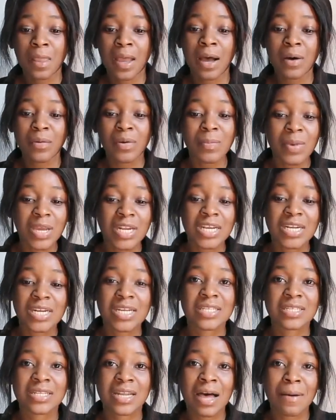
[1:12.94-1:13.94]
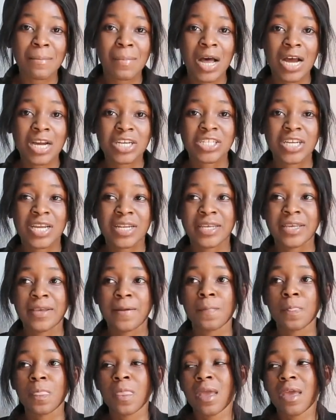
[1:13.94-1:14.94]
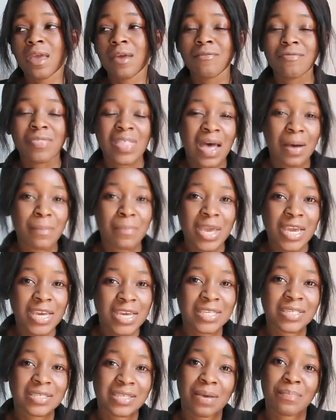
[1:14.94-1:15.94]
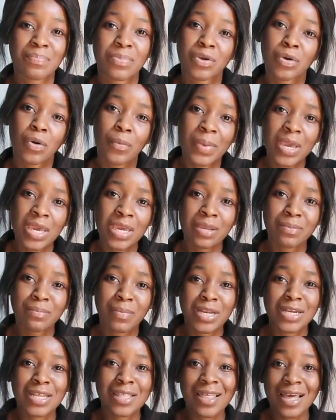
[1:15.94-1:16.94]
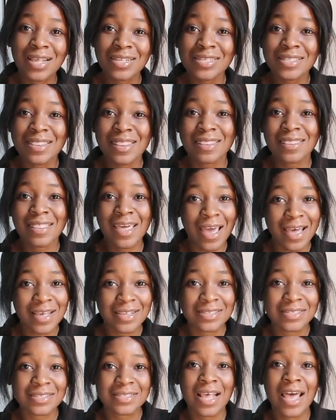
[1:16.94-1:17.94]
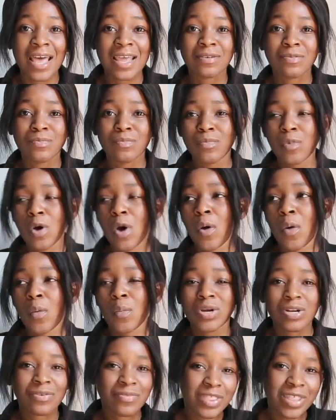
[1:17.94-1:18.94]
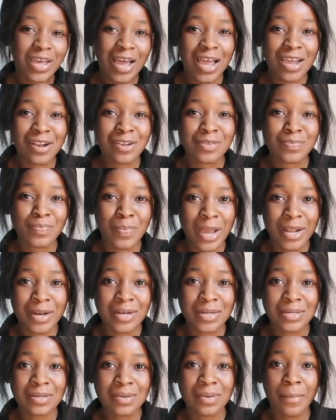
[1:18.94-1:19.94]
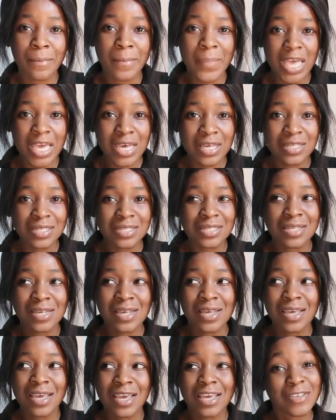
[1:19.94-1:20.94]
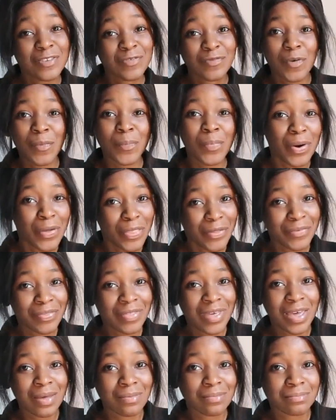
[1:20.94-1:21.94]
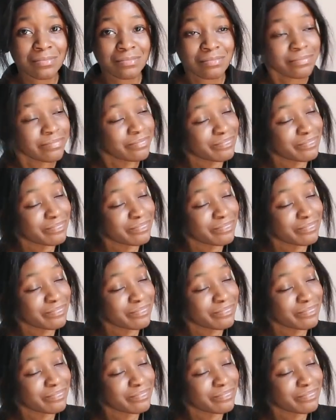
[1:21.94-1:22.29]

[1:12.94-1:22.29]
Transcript: uh, women in Islam actually if they're making something or making money that's theirs and whatever the husband makes is for both of them